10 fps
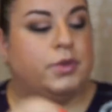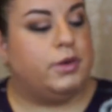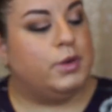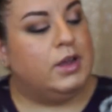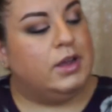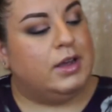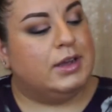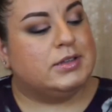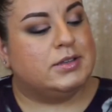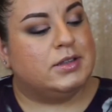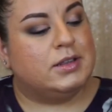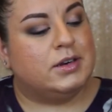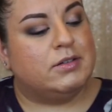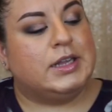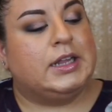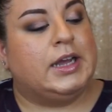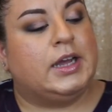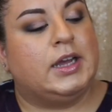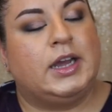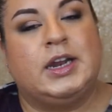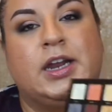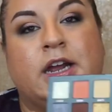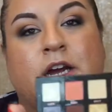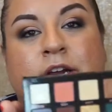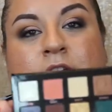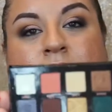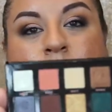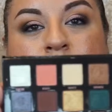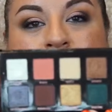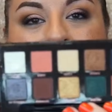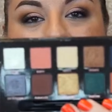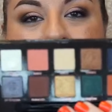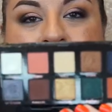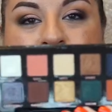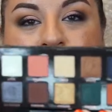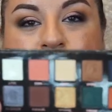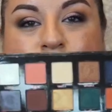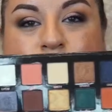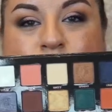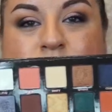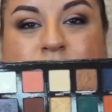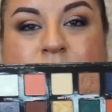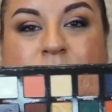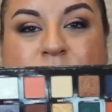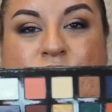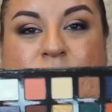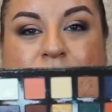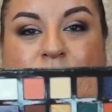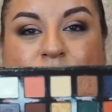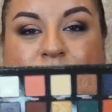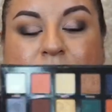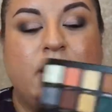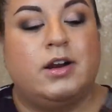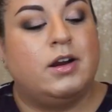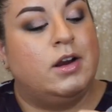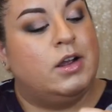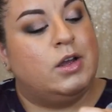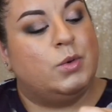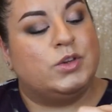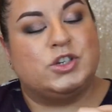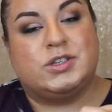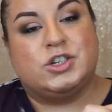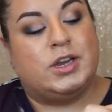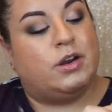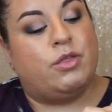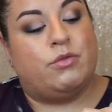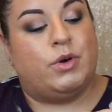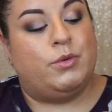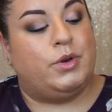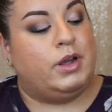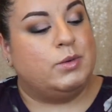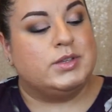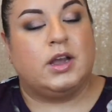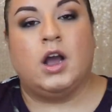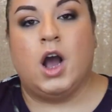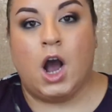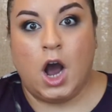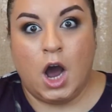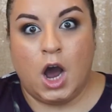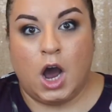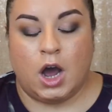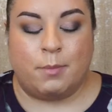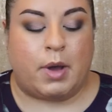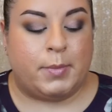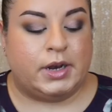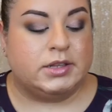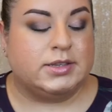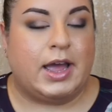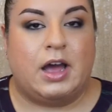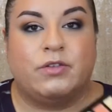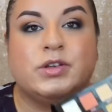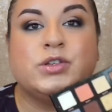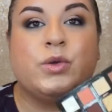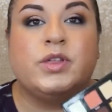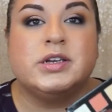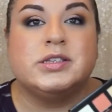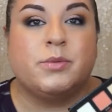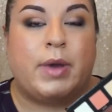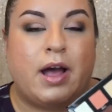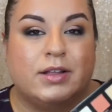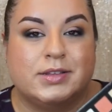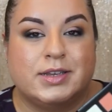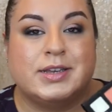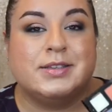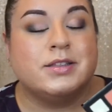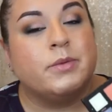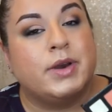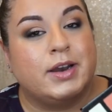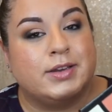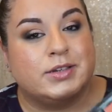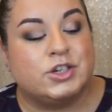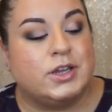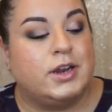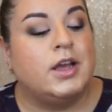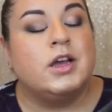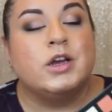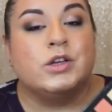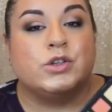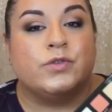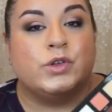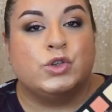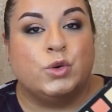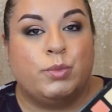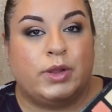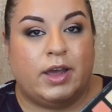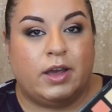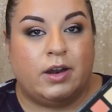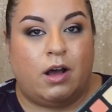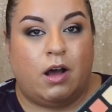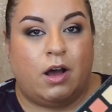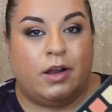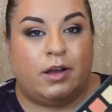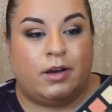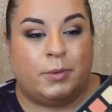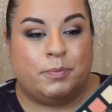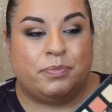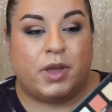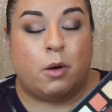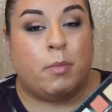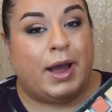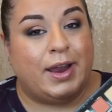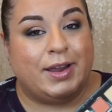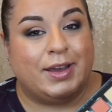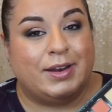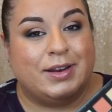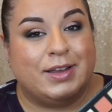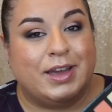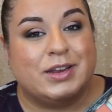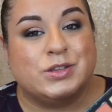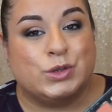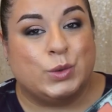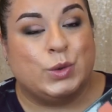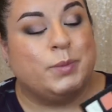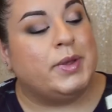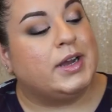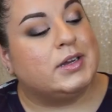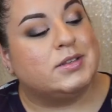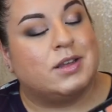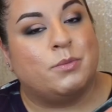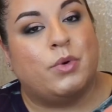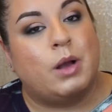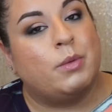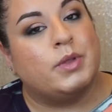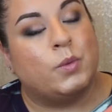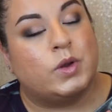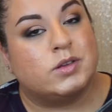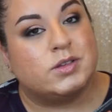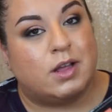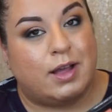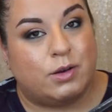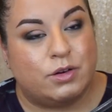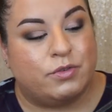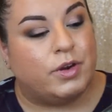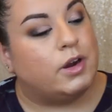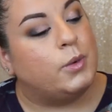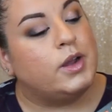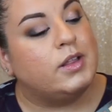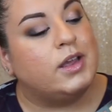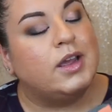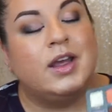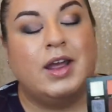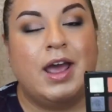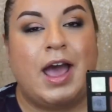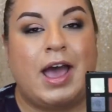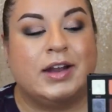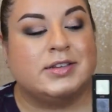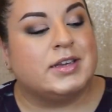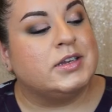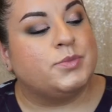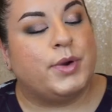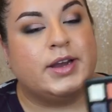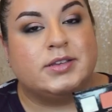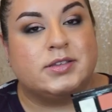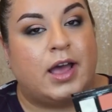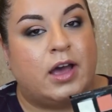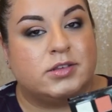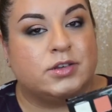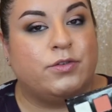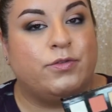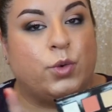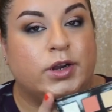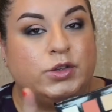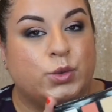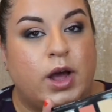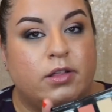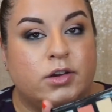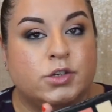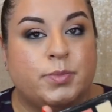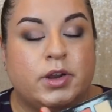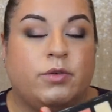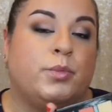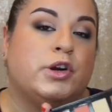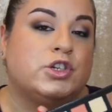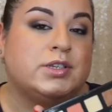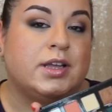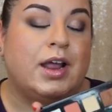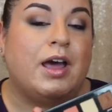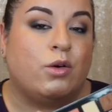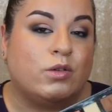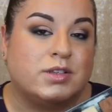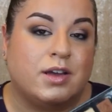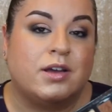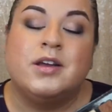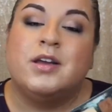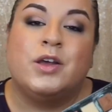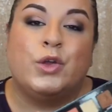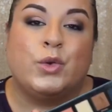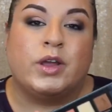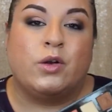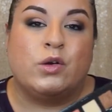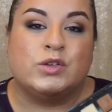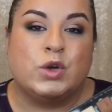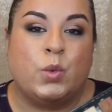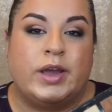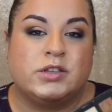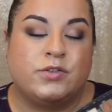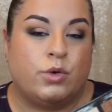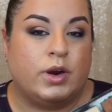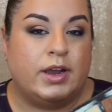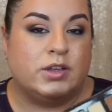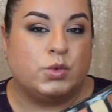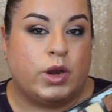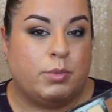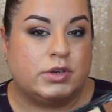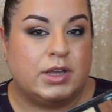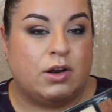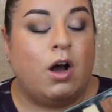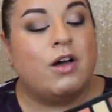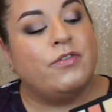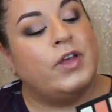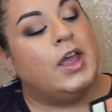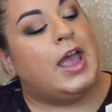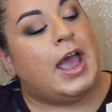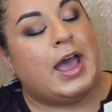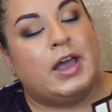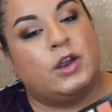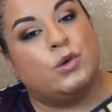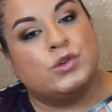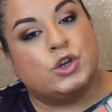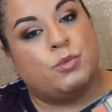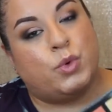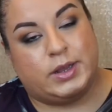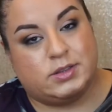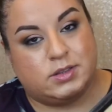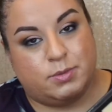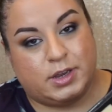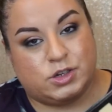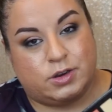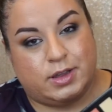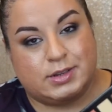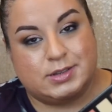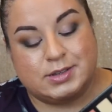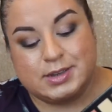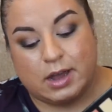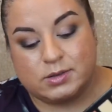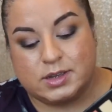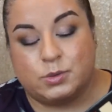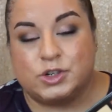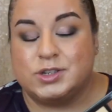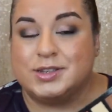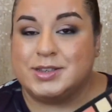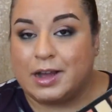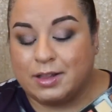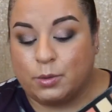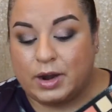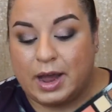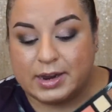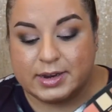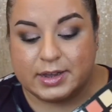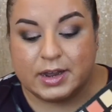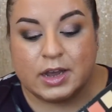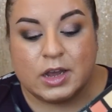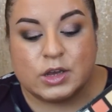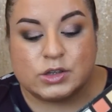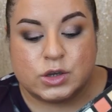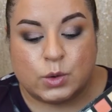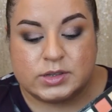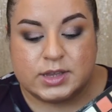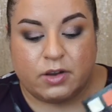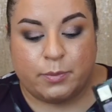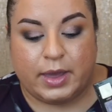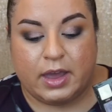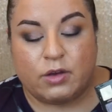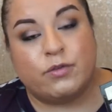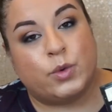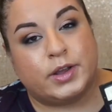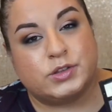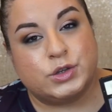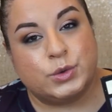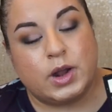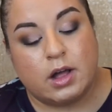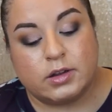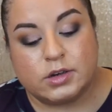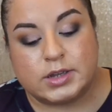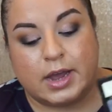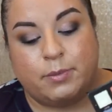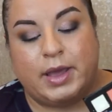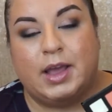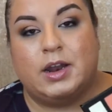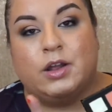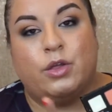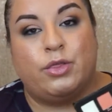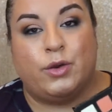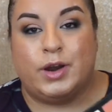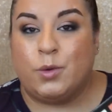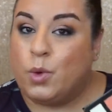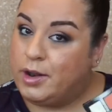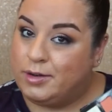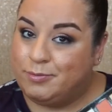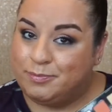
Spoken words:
with you. It's literally like a neon yellow with a hint of chartreuse. And this shade right here, which is the shade Throne, I was like, Mama needs to have. So this palette is limited edition. So if you do plan on buying it, get it soon because it probably will sell out very quickly. And it is priced at $42. But if you purchase it at Ulta, you can also wait for a 20% off and use your points to make sure that it's discounted, which is exactly what I did. So instead of paying $42, I paid $31.